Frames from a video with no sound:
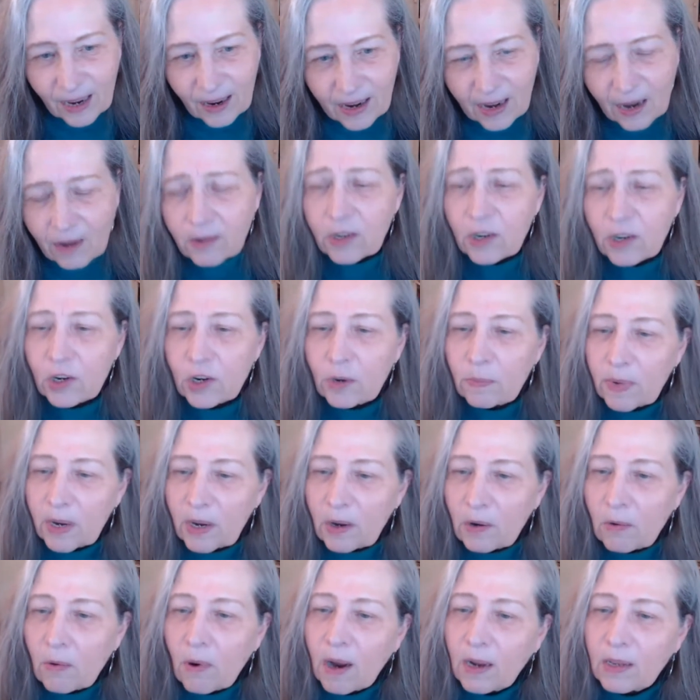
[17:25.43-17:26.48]
Characters should be
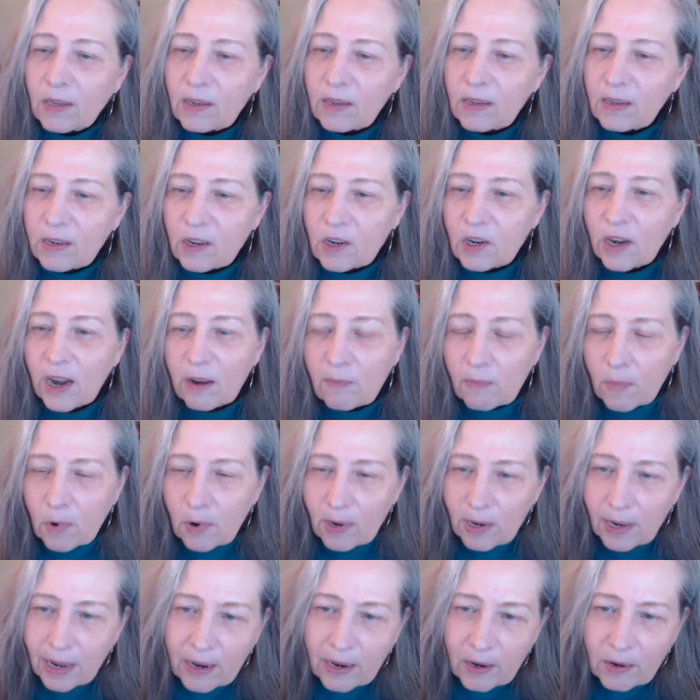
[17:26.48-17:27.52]
nuanced. They should have
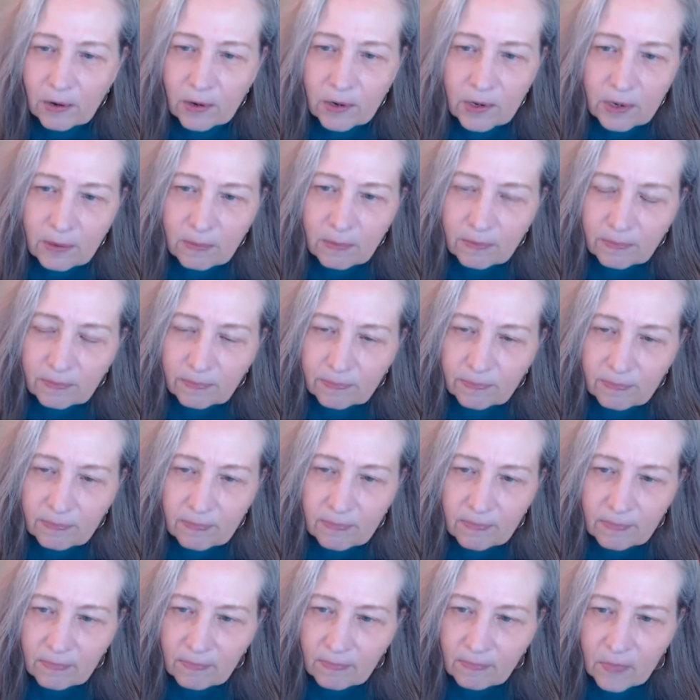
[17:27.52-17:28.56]
more layers
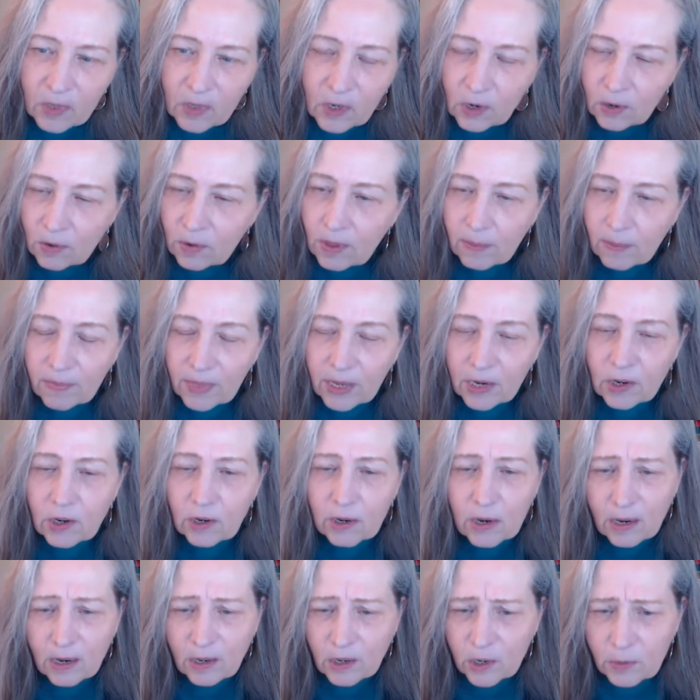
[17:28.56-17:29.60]
to them. They
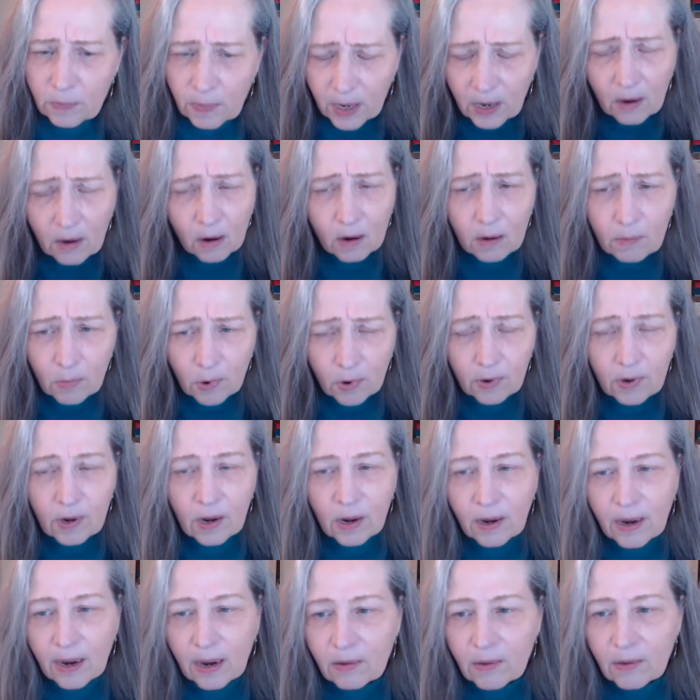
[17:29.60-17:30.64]
should not just be cardboard
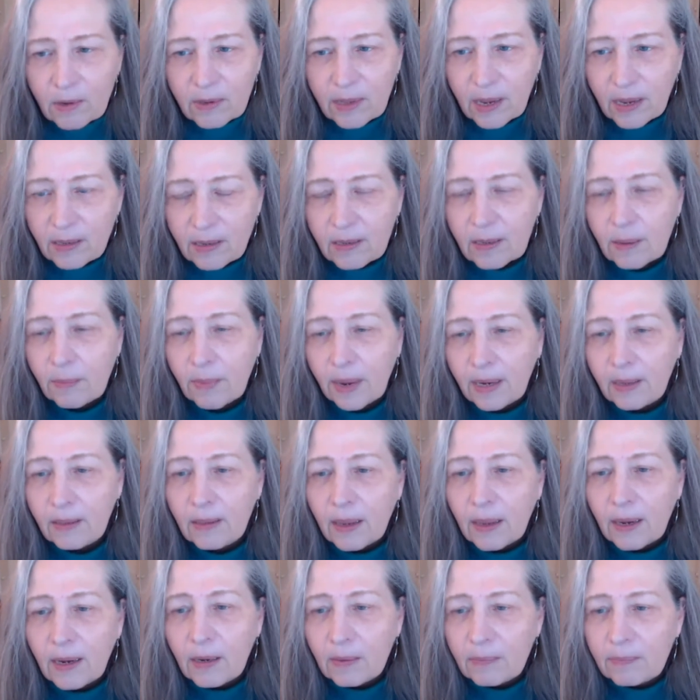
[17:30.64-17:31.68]
cutouts. That's the
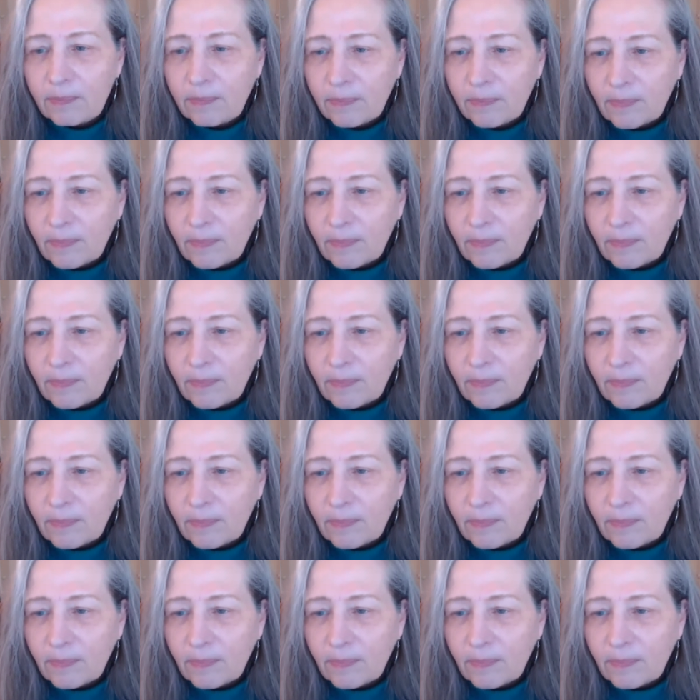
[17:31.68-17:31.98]
main thing.